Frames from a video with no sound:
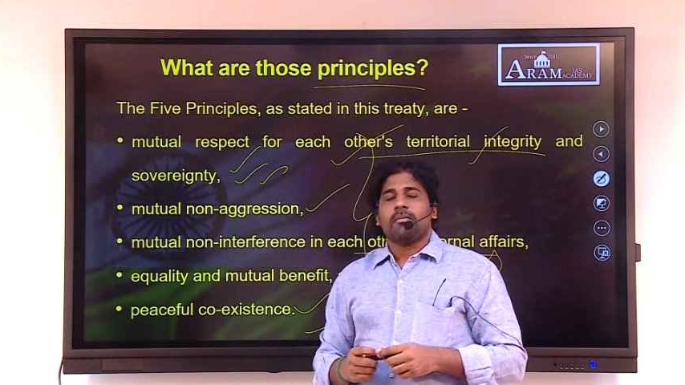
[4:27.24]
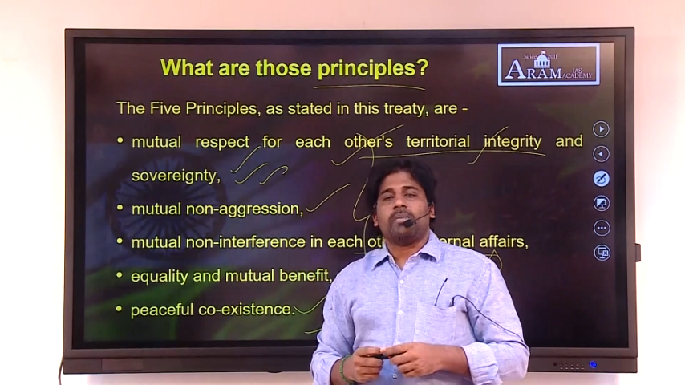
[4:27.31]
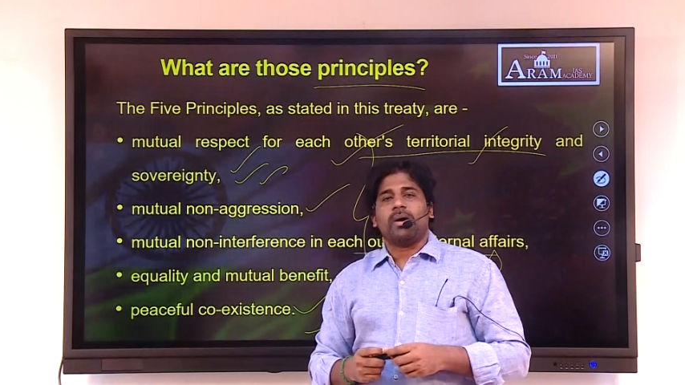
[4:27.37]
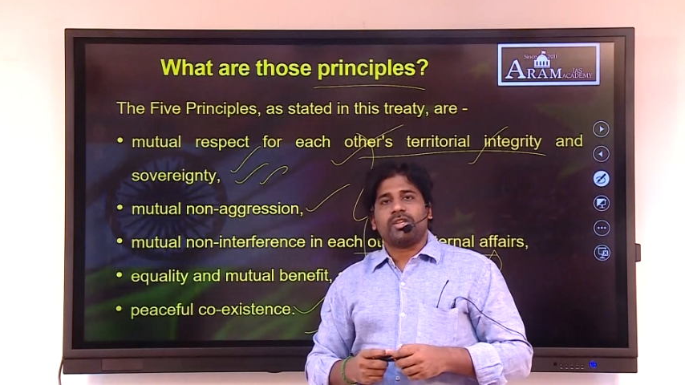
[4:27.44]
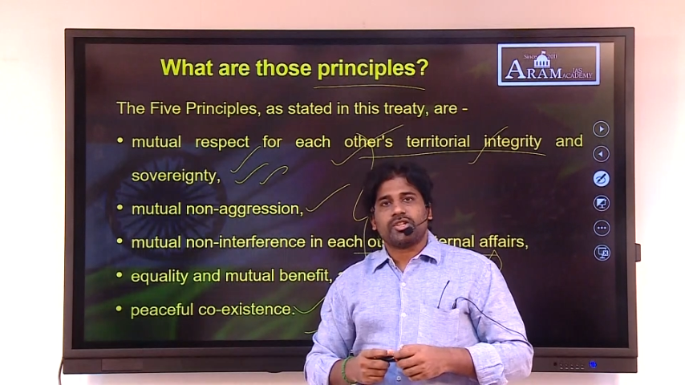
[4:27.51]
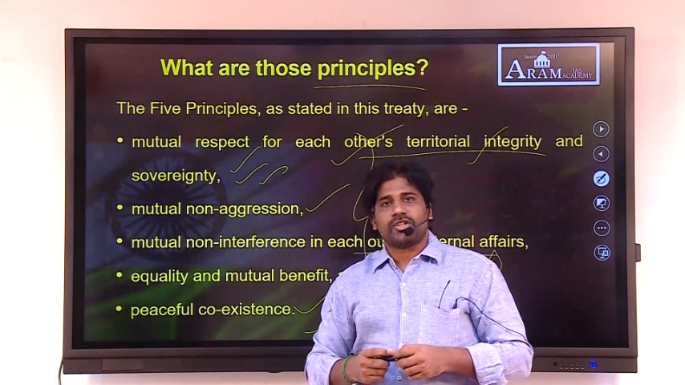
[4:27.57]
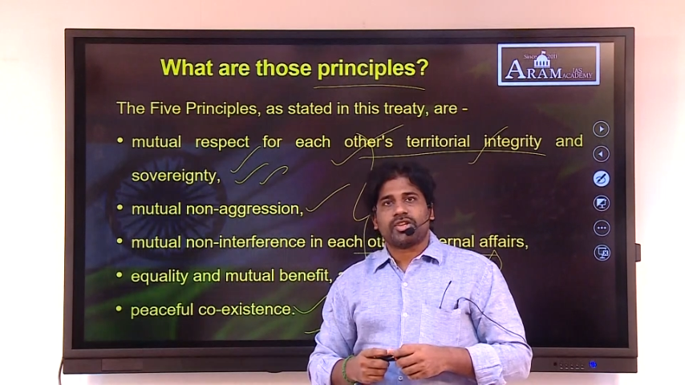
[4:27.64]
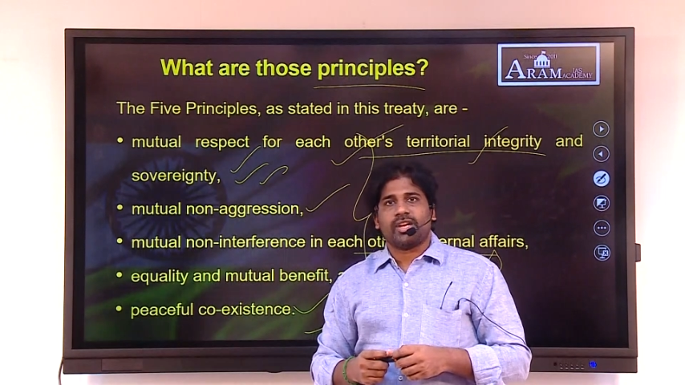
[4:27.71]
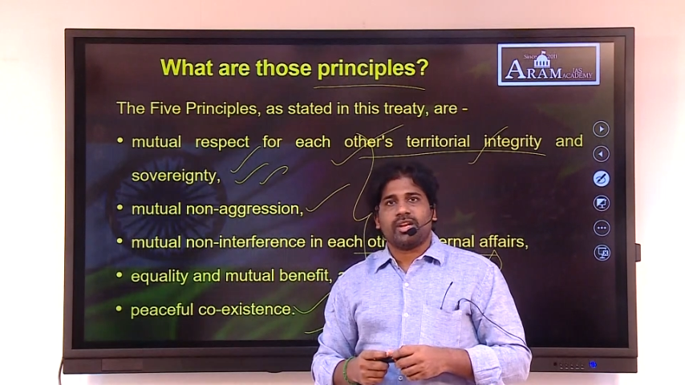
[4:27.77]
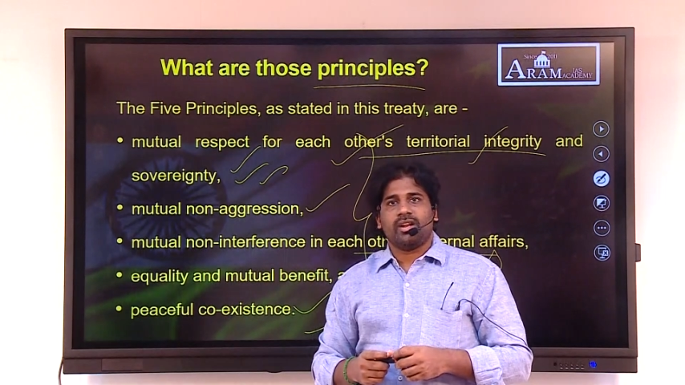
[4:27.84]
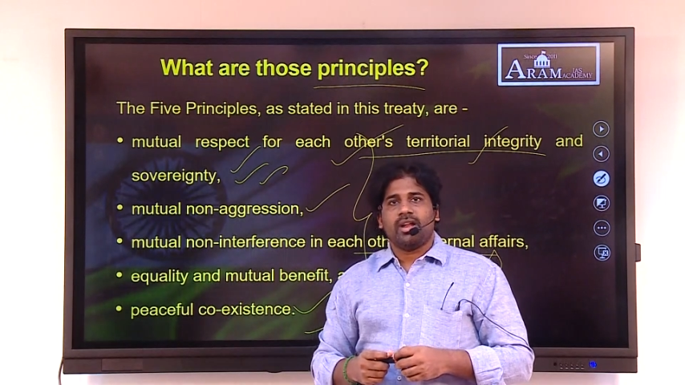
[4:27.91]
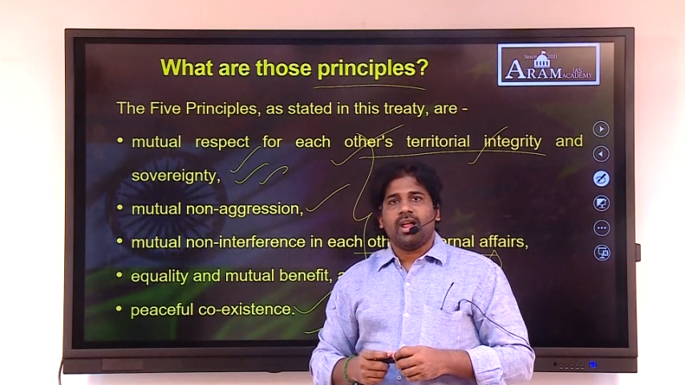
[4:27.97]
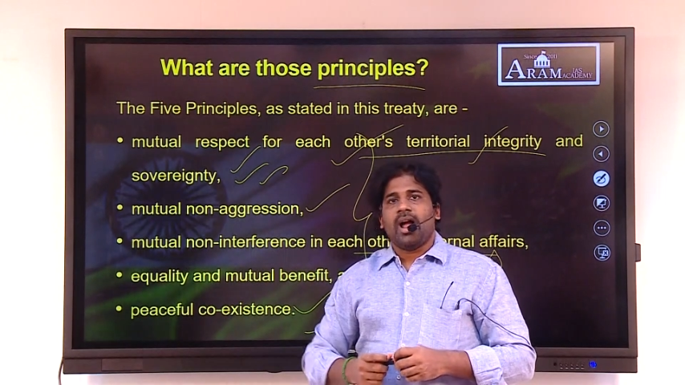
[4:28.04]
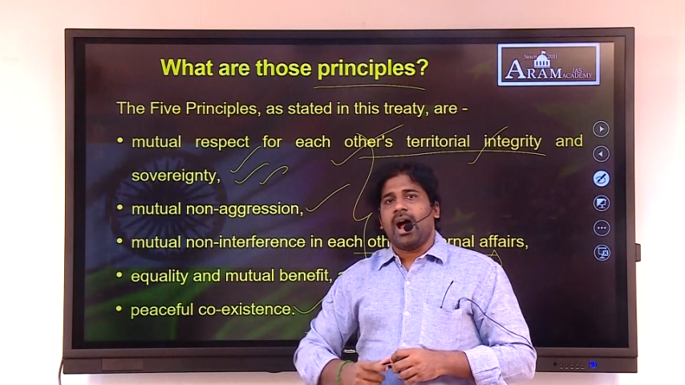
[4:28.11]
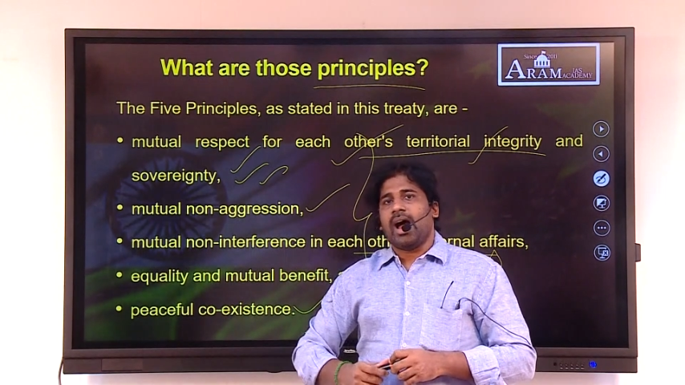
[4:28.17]
Panchsheel,
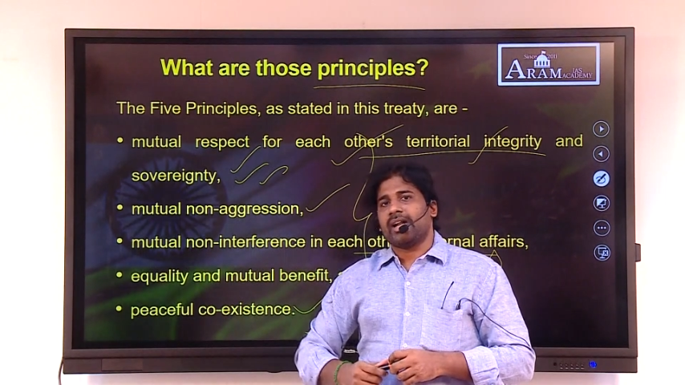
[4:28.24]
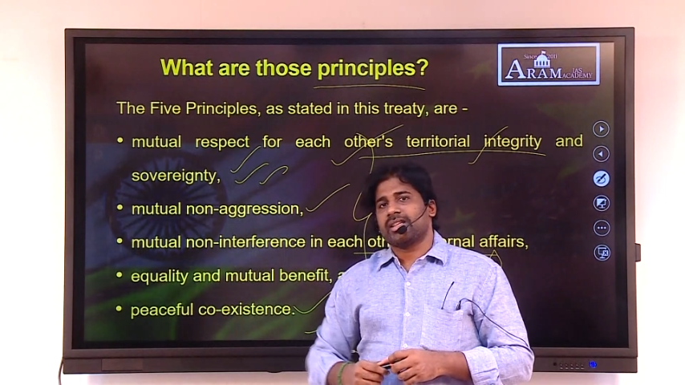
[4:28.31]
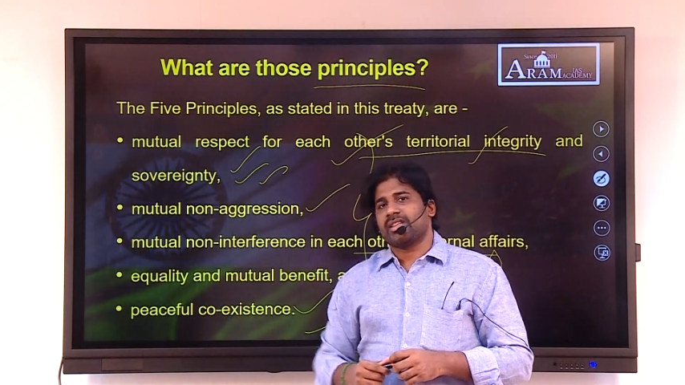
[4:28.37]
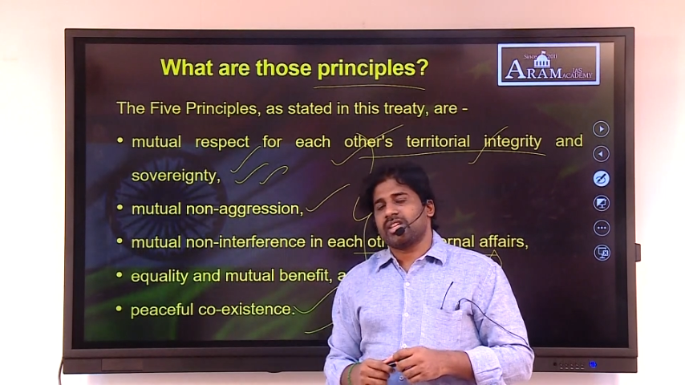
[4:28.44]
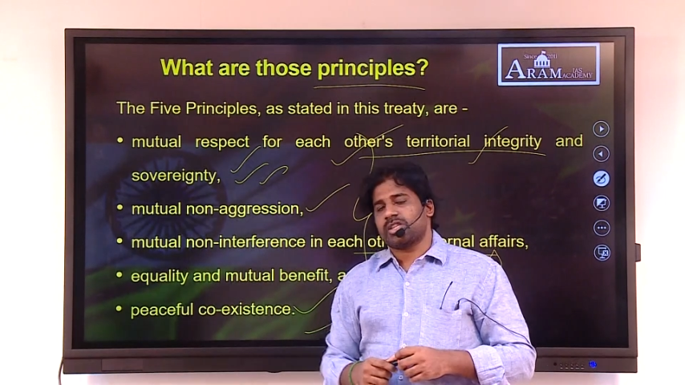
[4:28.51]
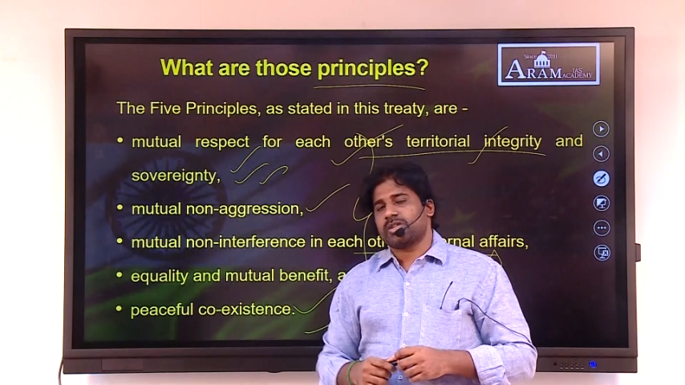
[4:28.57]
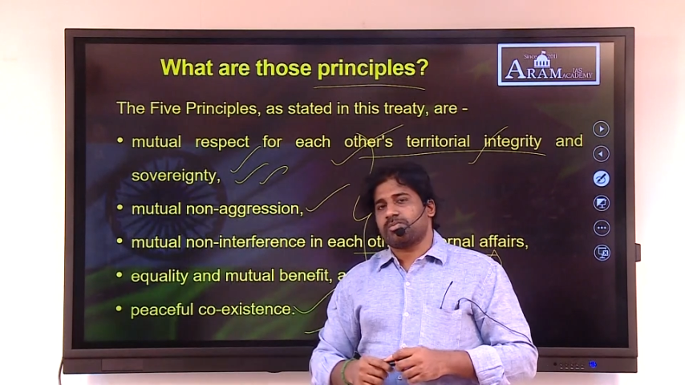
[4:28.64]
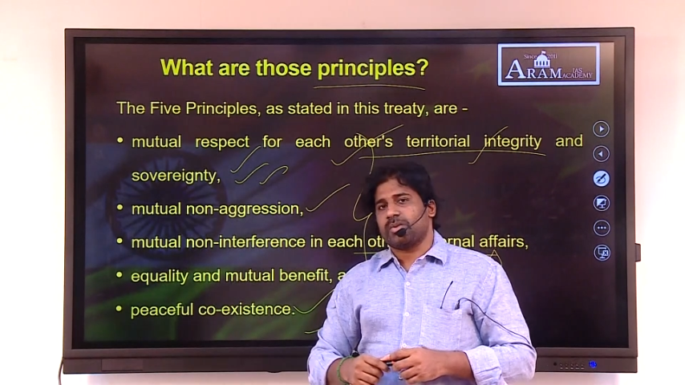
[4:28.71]
and this